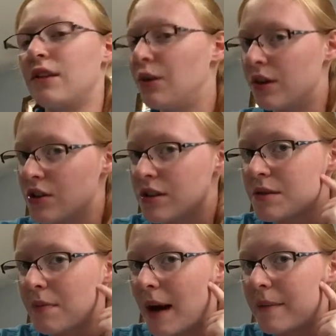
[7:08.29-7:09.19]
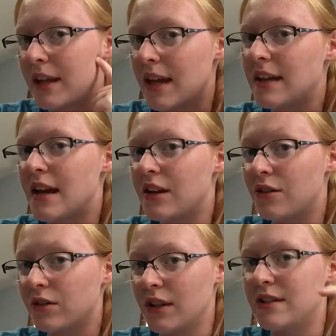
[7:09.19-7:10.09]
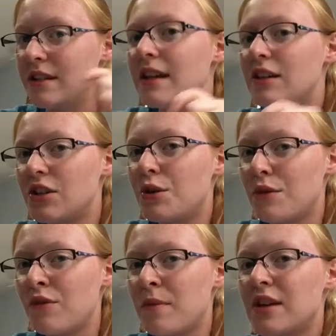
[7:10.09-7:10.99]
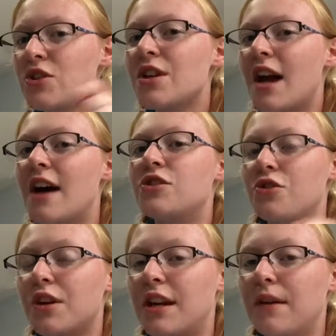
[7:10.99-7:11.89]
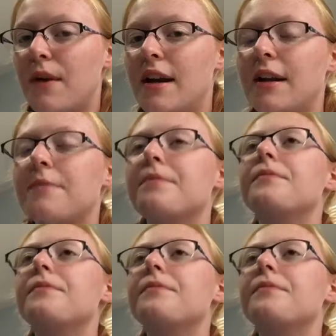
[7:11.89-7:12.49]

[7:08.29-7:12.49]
You can just pop in and you're listening to your information as you're getting ready.